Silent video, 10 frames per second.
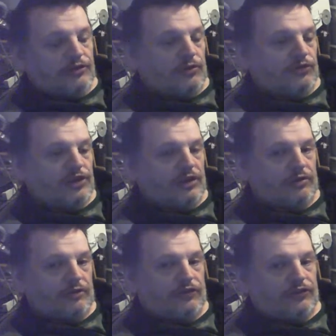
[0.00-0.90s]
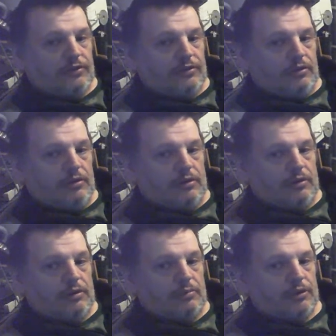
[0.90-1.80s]
2 seconds.
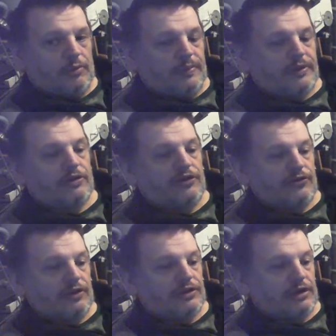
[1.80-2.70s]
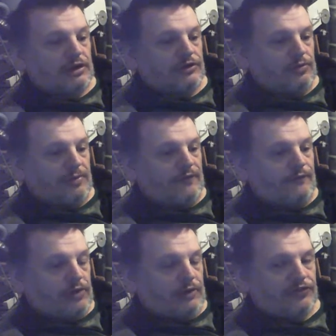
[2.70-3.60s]
It would be nice if they'd done it up to about
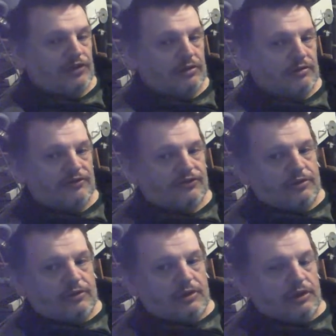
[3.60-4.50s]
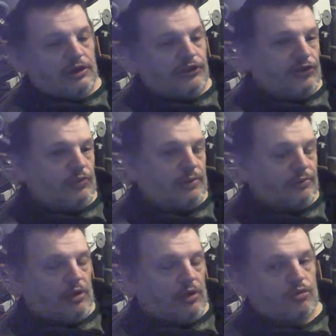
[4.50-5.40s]
5 seconds. So
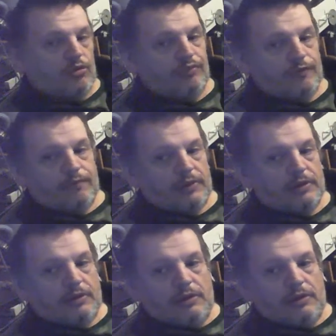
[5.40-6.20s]
up the hold the breath bit.